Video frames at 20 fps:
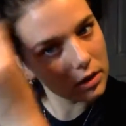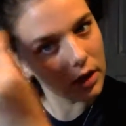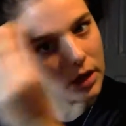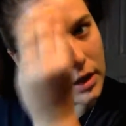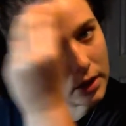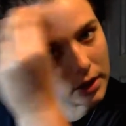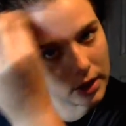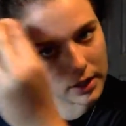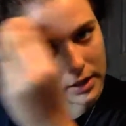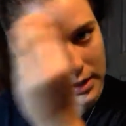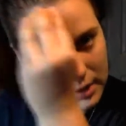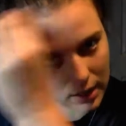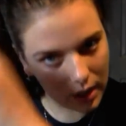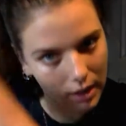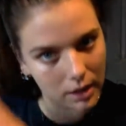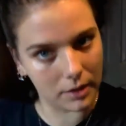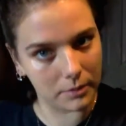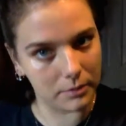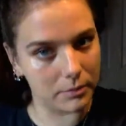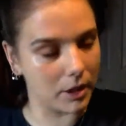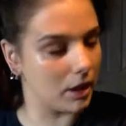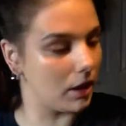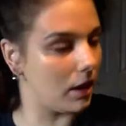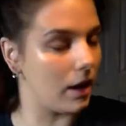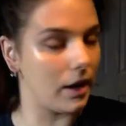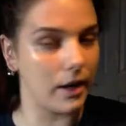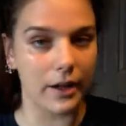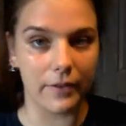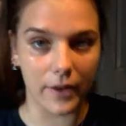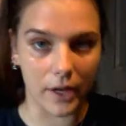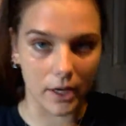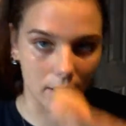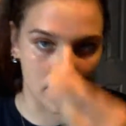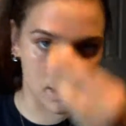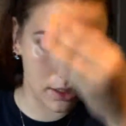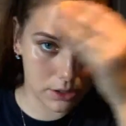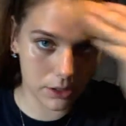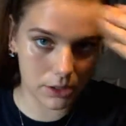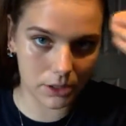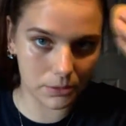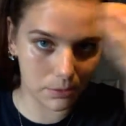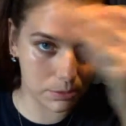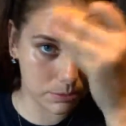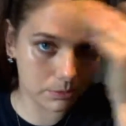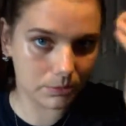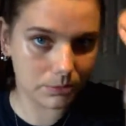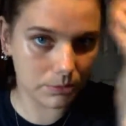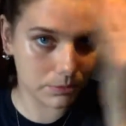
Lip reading: And this Milani foundation,